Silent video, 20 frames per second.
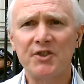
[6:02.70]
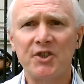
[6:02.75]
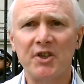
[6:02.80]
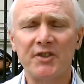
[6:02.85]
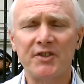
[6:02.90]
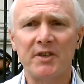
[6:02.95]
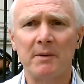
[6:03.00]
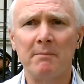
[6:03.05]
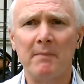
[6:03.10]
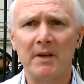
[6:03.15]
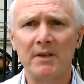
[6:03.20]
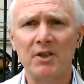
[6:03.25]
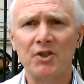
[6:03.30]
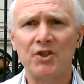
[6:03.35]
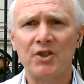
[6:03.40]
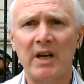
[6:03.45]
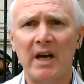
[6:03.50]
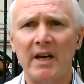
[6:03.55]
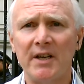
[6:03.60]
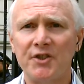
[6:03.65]
is just a
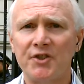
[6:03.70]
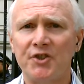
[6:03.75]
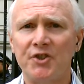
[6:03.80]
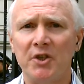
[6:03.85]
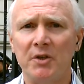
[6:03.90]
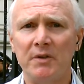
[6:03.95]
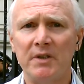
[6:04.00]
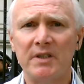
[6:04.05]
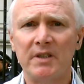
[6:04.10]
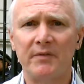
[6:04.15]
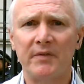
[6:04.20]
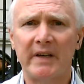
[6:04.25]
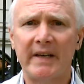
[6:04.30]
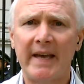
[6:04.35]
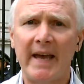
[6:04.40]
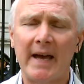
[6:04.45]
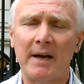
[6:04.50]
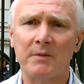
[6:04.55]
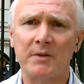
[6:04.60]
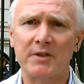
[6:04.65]
monetized unit of
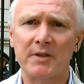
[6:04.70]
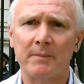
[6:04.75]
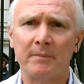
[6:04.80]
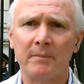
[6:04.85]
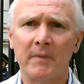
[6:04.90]
account.